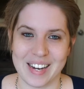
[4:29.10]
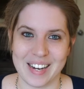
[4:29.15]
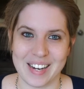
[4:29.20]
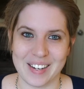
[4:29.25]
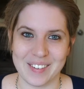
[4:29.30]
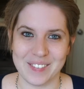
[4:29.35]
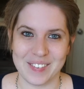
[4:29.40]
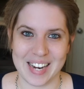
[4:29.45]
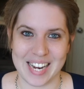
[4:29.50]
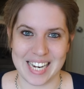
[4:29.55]

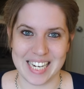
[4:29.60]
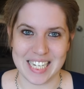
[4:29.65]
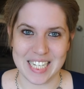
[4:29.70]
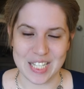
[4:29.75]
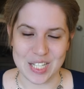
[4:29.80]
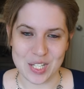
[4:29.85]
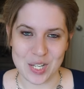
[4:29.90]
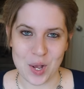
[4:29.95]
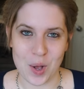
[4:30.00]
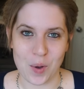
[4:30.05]
Alright,
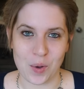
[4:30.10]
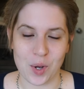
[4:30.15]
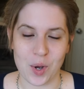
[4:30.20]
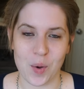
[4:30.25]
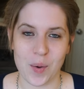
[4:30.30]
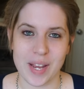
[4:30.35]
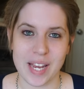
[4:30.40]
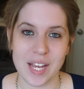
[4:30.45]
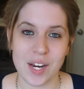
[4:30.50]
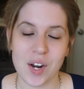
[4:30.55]
so
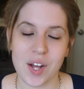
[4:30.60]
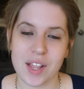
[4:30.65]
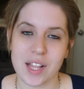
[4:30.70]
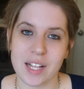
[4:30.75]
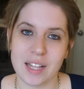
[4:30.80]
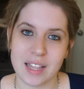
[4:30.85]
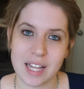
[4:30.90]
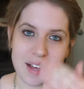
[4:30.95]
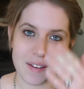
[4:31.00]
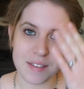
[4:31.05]
going in on
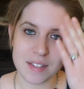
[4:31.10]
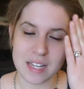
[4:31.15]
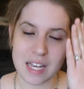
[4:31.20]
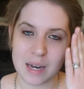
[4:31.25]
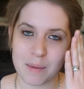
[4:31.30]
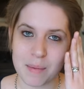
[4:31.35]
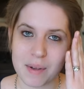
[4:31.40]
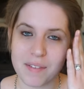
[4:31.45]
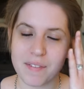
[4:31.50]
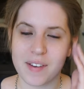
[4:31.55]
the left
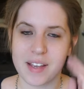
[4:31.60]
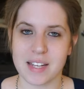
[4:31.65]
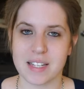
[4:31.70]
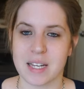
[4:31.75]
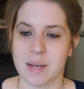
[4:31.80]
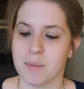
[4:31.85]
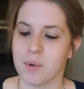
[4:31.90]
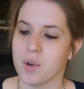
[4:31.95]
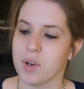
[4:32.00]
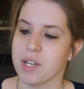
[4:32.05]
side of my
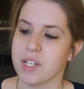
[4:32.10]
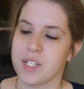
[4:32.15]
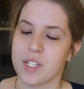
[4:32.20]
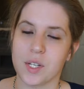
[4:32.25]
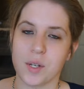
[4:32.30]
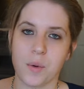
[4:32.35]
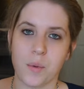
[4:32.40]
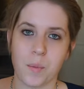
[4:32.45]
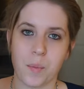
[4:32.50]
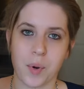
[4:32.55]
face, I'm going
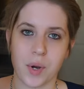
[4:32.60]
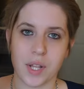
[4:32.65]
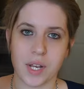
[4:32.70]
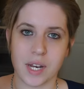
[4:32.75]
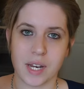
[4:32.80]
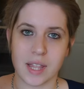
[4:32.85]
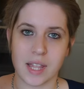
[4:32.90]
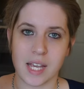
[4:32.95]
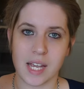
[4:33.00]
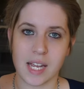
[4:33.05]
to
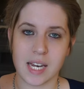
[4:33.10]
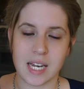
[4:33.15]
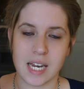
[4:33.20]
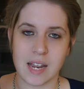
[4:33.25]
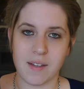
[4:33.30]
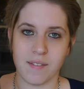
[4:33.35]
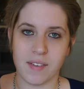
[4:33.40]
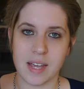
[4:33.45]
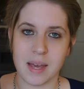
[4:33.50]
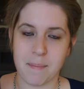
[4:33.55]
put the
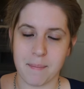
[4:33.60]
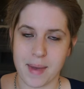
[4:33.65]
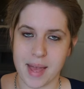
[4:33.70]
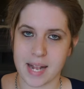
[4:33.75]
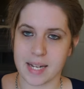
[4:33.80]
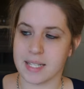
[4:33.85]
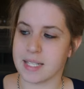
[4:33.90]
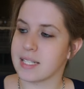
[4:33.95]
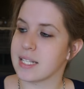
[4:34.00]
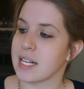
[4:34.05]
Nivea
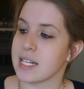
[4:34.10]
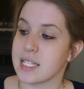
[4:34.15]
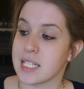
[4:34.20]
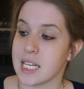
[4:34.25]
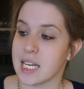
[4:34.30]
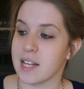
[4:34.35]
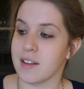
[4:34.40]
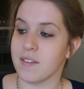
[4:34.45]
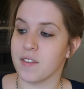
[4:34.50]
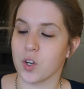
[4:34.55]
Men
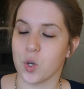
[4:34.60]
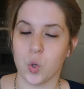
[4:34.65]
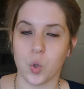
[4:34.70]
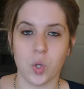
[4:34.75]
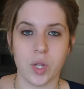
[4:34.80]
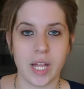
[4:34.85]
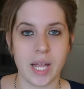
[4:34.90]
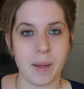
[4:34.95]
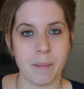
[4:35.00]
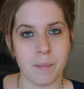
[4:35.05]
Sensitive
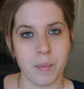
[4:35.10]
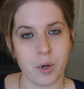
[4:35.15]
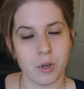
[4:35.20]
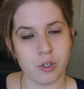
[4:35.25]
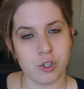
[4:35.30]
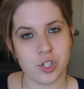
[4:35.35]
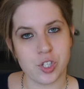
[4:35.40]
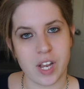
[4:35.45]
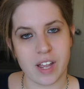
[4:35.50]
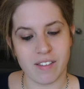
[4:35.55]
Cooling
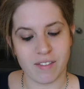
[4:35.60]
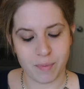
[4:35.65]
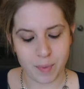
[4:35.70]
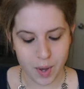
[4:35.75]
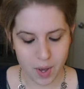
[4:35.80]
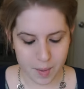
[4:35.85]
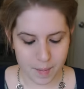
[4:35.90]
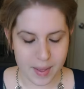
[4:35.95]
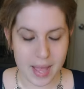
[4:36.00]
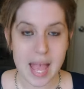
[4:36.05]
Post Shave
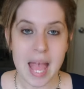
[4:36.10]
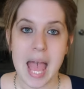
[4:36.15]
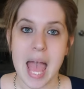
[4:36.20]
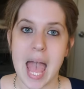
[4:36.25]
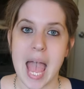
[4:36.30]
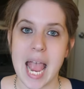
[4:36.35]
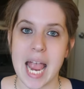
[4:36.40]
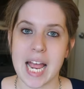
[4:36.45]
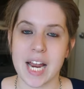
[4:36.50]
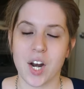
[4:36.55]
Balm,
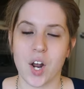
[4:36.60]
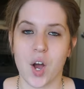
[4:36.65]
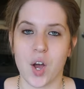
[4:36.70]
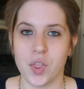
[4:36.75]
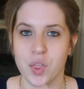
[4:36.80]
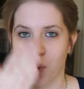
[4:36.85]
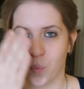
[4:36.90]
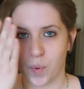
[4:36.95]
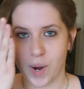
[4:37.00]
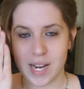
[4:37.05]
and
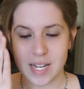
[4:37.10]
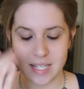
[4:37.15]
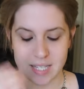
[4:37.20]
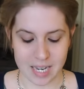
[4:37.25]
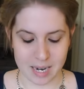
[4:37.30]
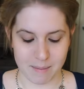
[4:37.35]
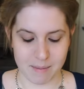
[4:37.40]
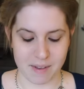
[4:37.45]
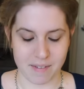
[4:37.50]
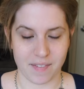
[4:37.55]
on the right
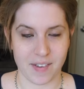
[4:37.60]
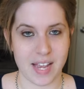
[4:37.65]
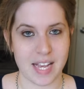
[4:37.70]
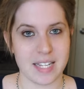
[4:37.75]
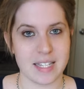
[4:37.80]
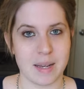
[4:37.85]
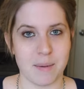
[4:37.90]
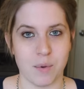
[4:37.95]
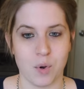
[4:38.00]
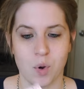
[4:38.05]
side of my
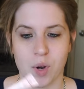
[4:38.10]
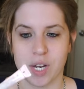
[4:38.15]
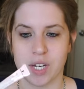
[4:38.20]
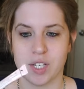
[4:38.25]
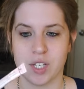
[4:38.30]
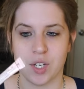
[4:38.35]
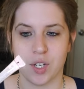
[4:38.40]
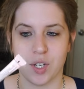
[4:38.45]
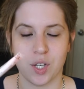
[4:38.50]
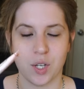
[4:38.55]
face, I'm
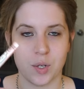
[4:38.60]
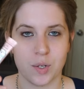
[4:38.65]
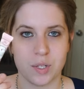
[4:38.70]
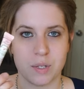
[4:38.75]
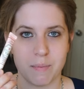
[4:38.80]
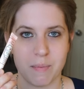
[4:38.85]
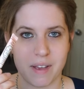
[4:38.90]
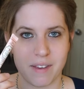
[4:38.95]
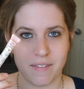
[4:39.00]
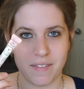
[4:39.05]
going to
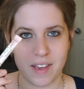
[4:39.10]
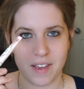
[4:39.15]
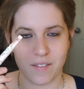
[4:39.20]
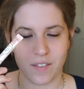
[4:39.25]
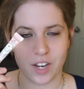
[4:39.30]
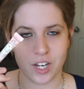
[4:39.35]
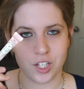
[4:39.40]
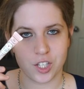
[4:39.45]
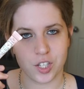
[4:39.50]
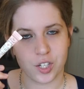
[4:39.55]
use my
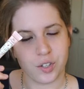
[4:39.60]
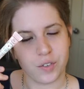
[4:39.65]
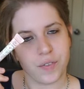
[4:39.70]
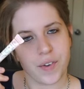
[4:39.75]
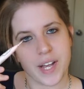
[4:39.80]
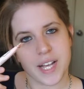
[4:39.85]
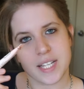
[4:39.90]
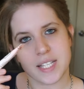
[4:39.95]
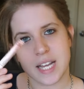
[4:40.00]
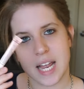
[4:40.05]
favorite Too
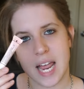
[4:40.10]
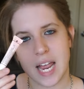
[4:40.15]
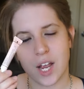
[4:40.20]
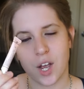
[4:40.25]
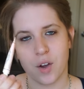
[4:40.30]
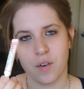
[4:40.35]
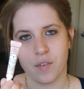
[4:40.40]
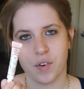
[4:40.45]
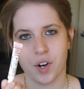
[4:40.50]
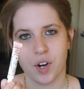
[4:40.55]
Faced
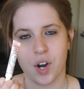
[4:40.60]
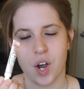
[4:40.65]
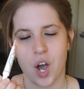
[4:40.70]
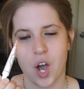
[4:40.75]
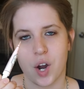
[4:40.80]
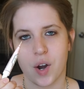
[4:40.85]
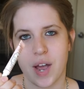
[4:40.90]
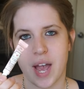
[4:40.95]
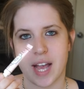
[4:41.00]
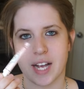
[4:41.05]
Hangover
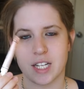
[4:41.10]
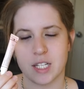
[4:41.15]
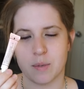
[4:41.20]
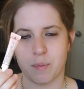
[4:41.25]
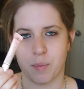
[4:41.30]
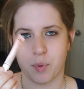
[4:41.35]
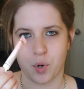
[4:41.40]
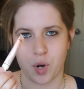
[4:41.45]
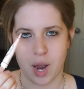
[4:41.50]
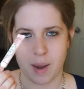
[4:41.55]

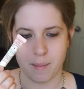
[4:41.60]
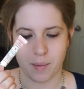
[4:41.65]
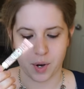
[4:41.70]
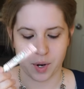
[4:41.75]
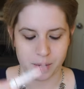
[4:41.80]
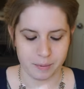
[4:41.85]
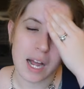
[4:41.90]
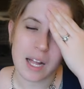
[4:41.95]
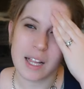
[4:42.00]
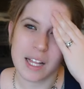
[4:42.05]
RX Primer.